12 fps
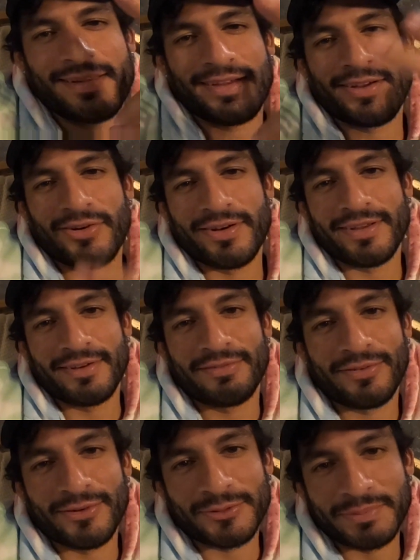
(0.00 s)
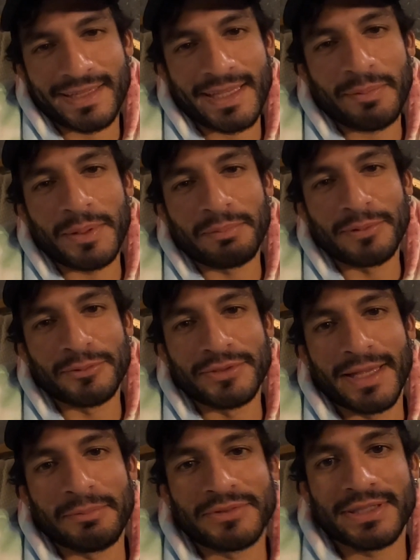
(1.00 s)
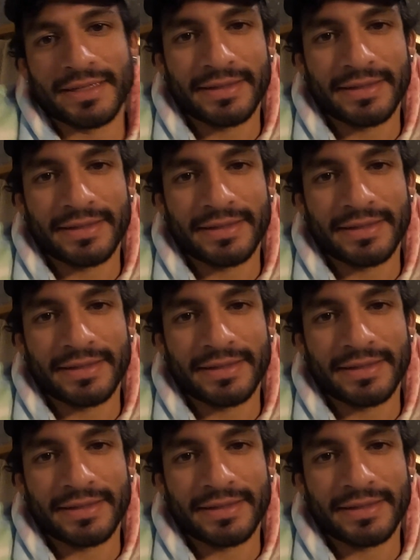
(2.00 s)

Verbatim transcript: Y'all heard it here first, man. Give me the blue damn check.